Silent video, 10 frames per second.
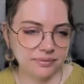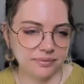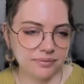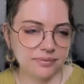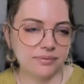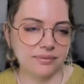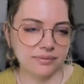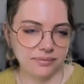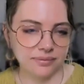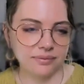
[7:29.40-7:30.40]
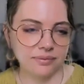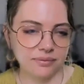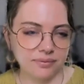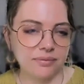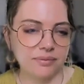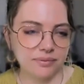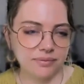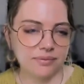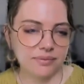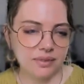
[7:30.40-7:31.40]
Mm,
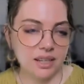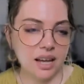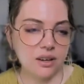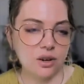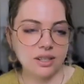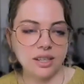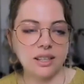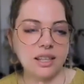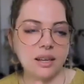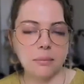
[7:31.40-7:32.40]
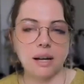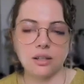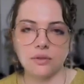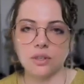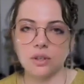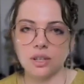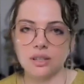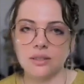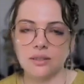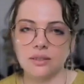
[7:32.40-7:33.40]
yeah, not seeing the impact of the
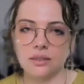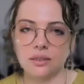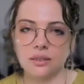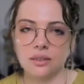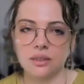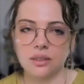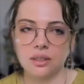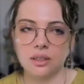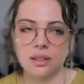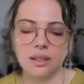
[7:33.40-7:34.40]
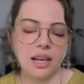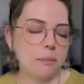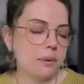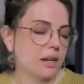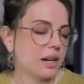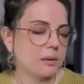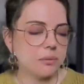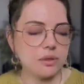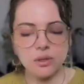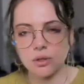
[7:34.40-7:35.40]
noise. It
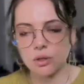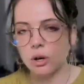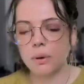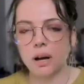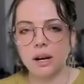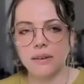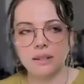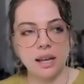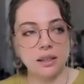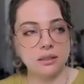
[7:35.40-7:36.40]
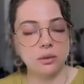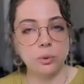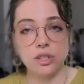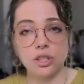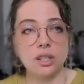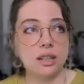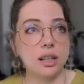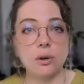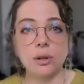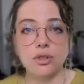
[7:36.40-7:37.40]
becomes so part of our day, we just
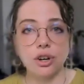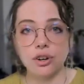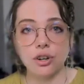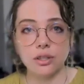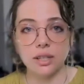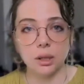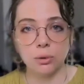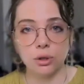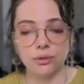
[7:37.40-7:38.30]
literally don't notice anymore.